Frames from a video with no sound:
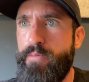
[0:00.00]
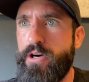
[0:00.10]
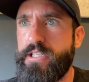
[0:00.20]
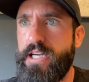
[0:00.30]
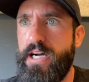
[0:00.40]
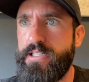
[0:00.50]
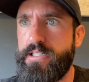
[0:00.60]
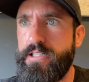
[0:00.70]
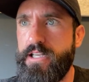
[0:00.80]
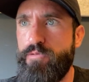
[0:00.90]
Barks
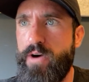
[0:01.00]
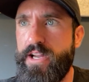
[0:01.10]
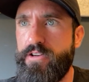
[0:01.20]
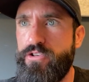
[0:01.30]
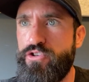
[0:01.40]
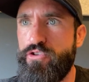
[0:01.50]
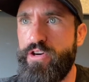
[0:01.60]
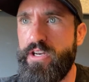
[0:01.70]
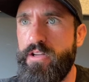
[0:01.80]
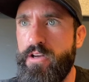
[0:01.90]
constantly, wanting to
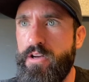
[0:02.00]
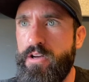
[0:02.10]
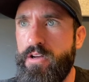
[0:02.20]
join.